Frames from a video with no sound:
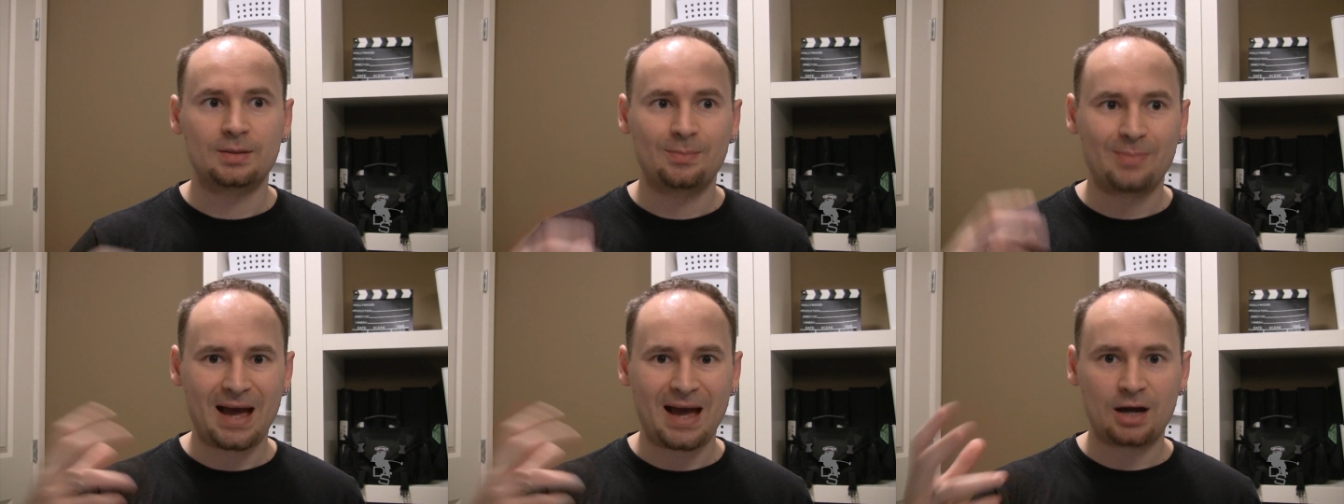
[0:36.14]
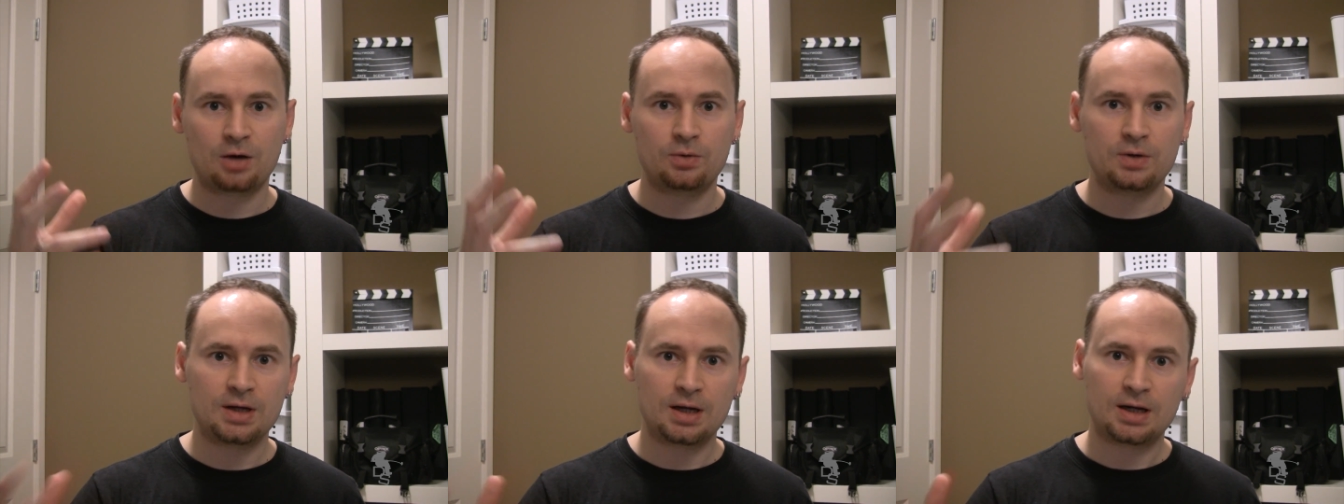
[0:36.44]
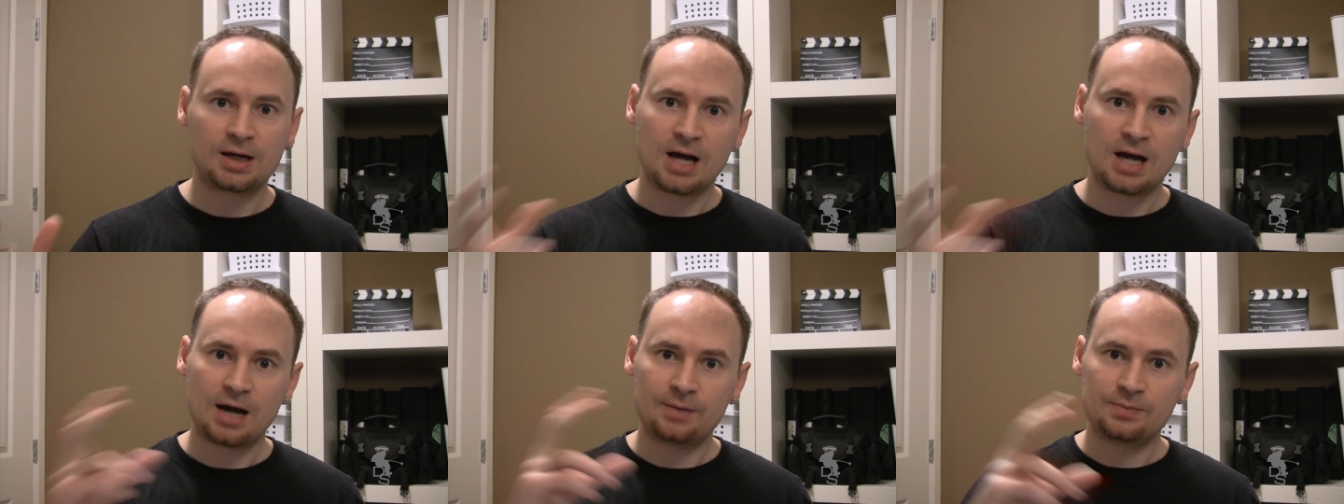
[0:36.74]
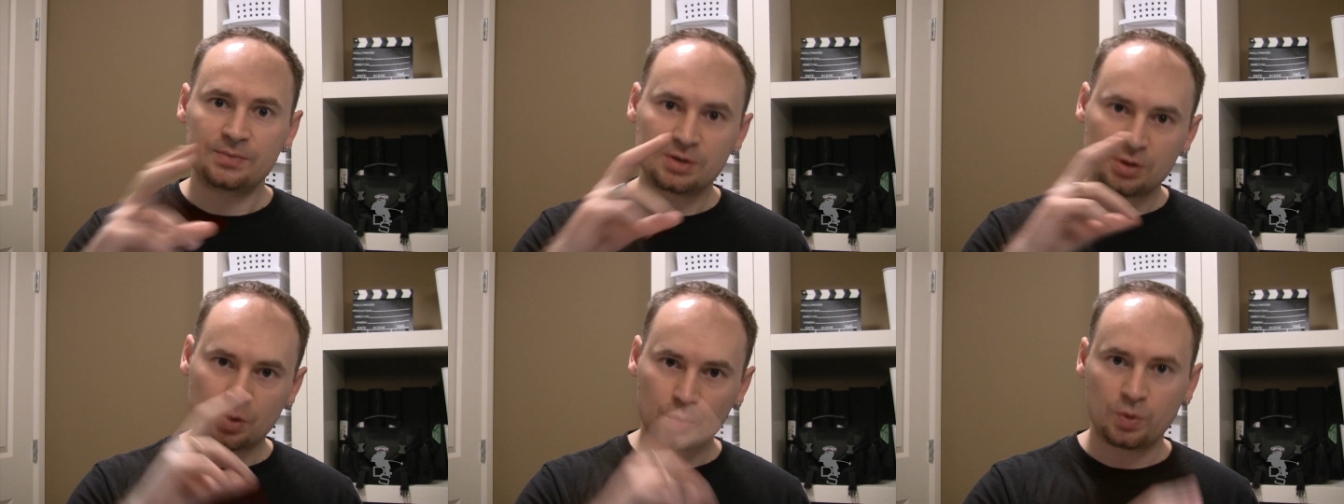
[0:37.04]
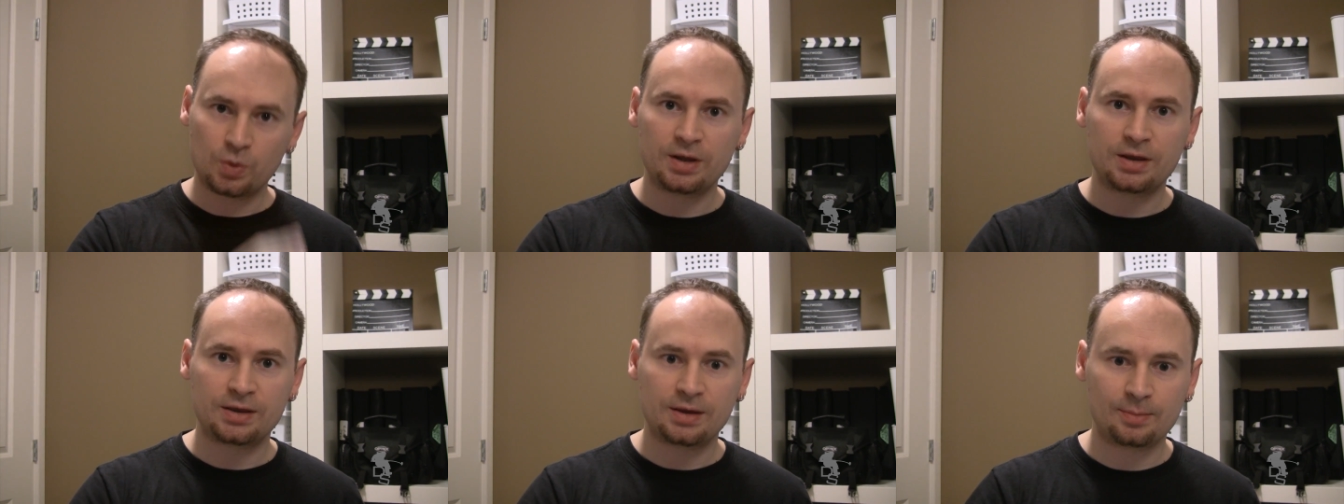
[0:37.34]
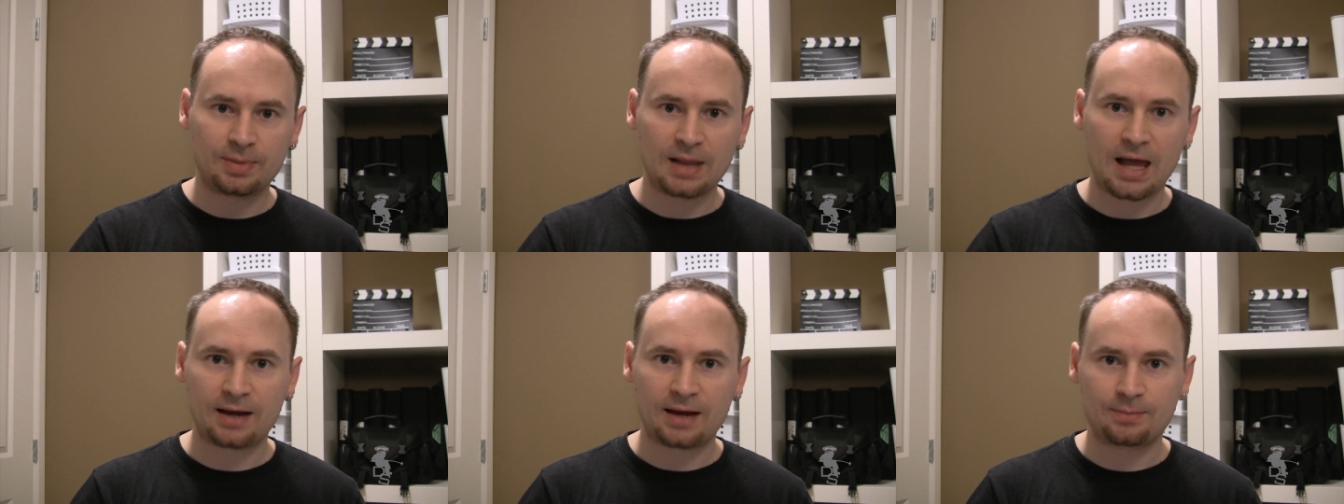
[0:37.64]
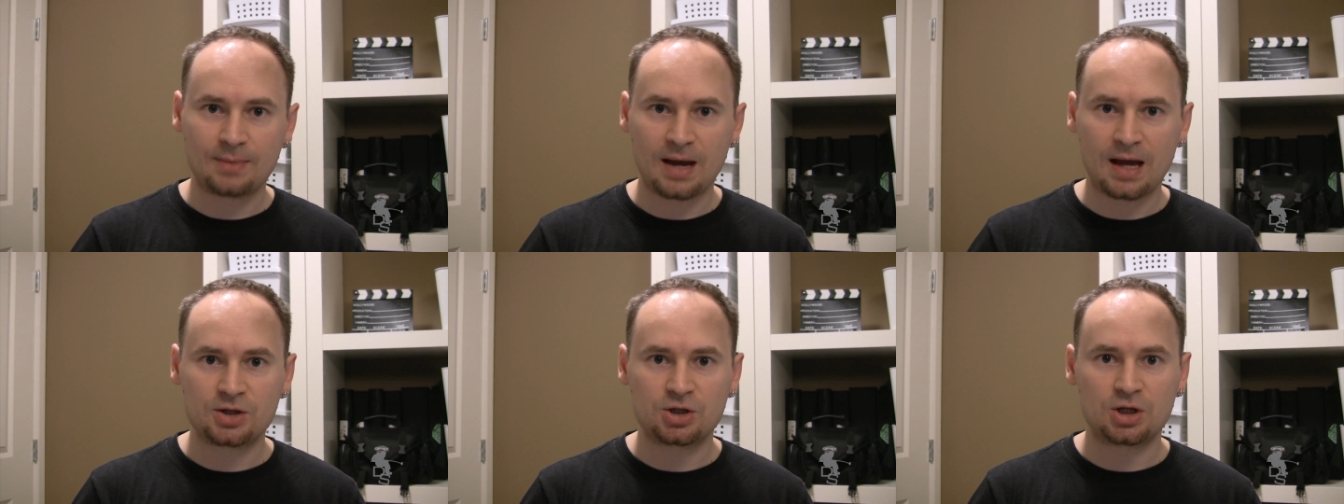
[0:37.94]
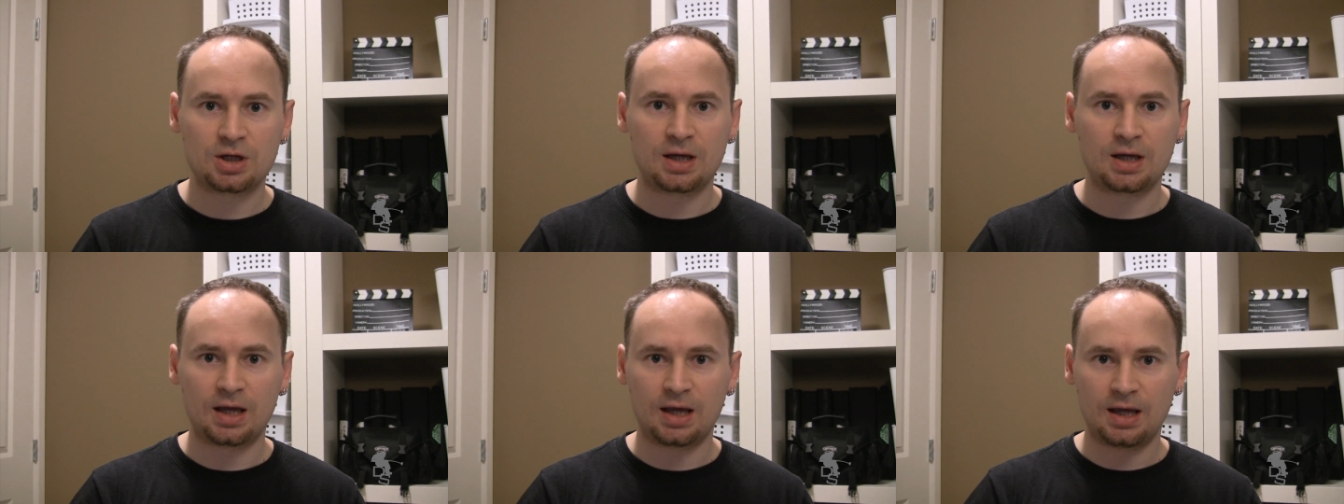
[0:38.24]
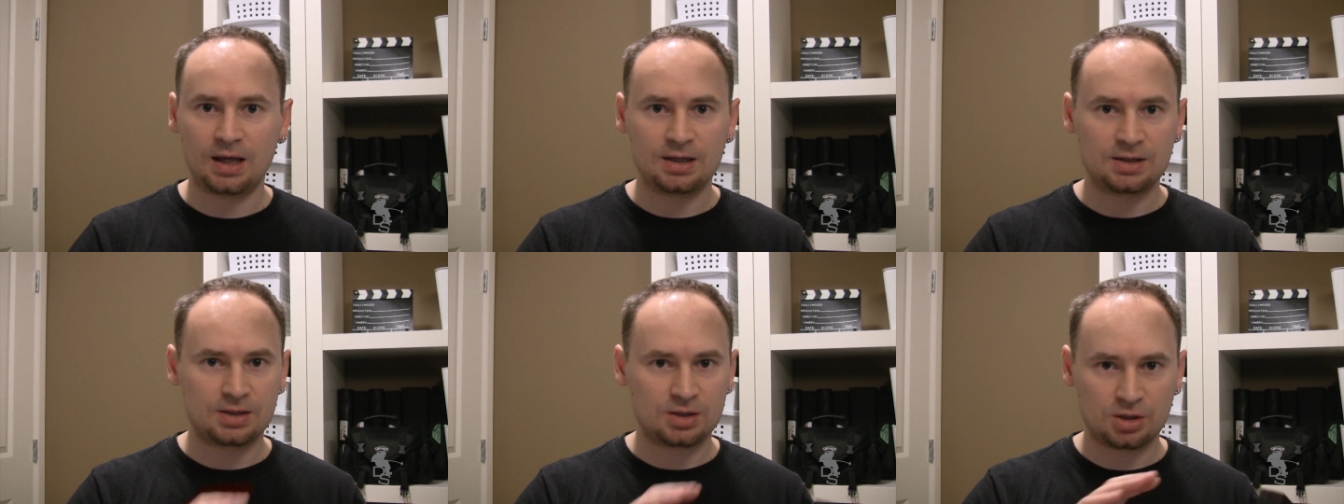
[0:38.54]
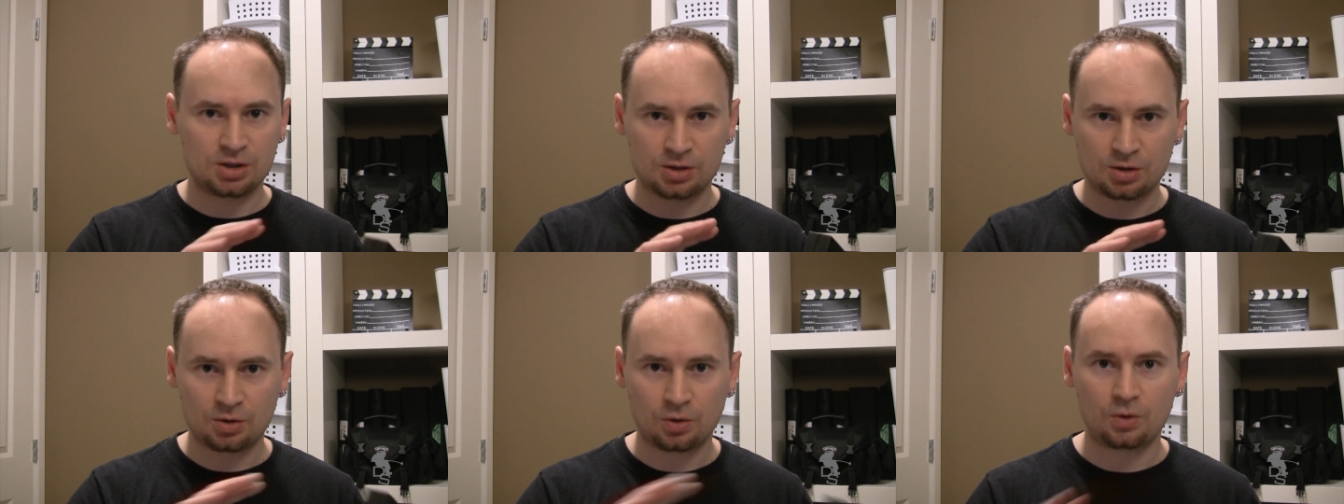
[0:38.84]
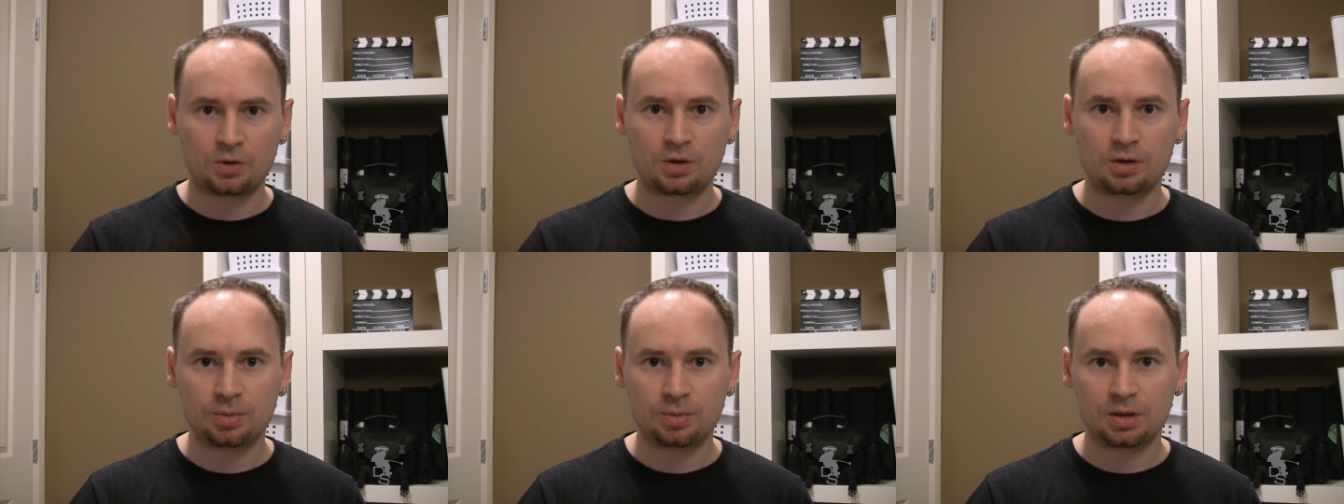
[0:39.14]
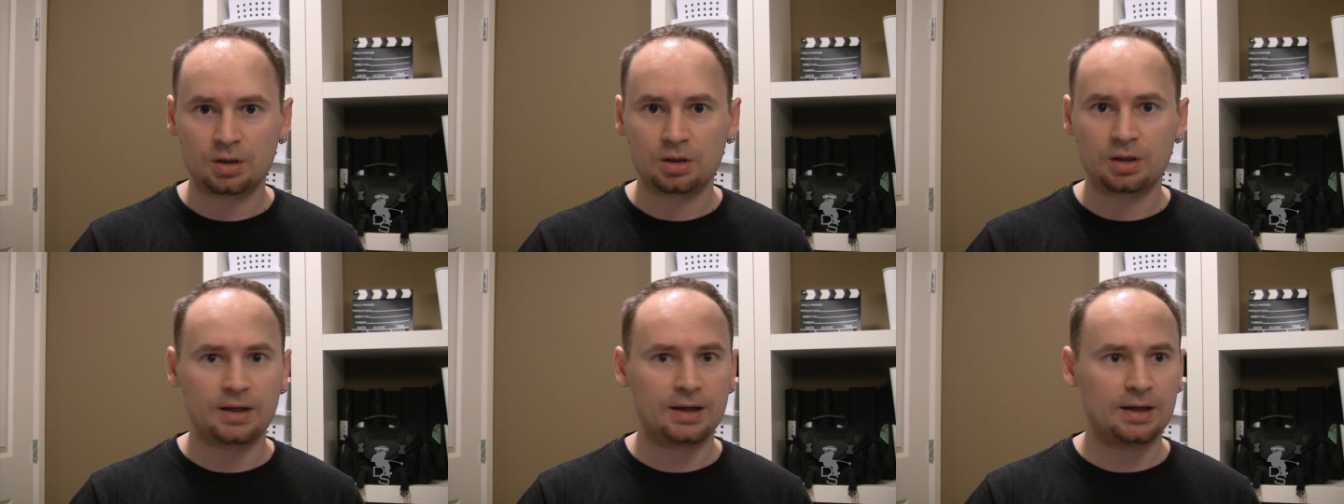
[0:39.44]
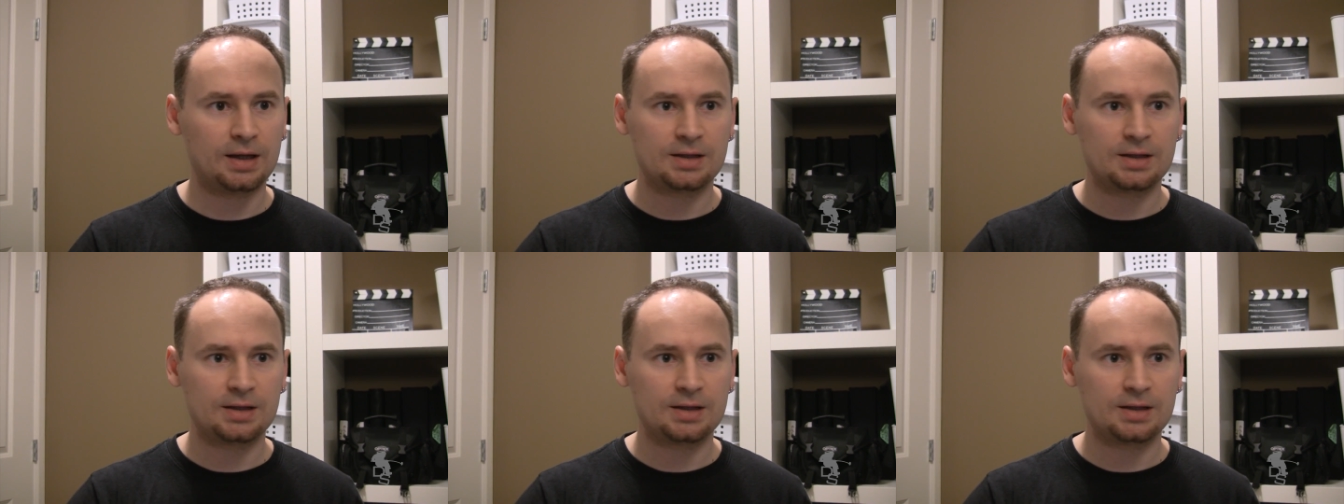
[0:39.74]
battery that comes with the Blackmagic is just horrible.